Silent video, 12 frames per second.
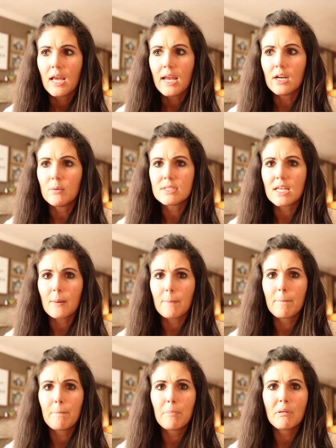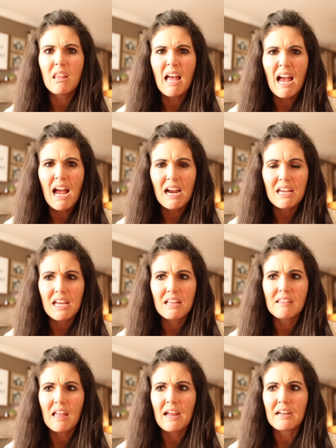it was like black
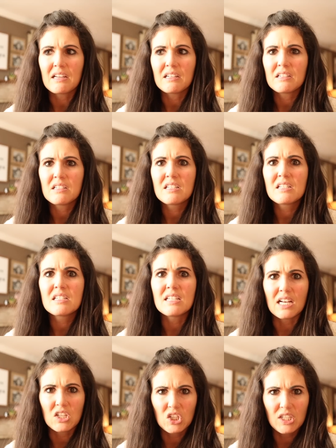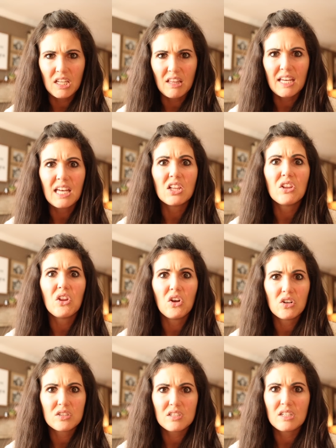and like sick looking. Like it
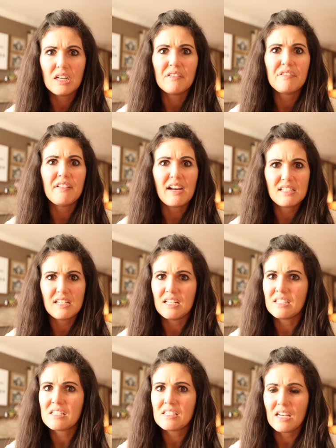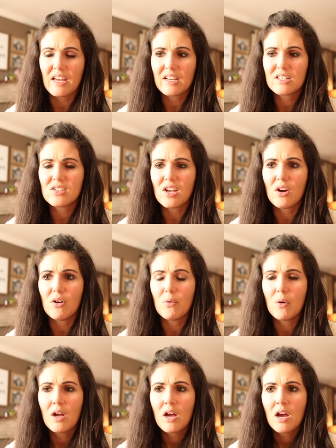looked infected and sick.
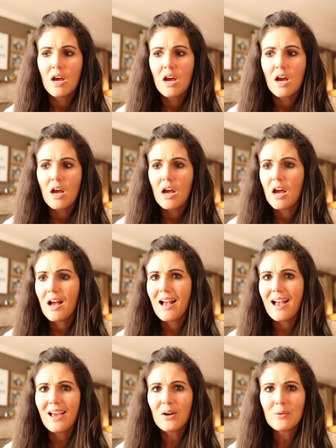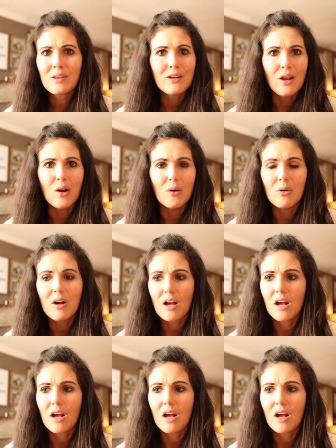So I don't really know.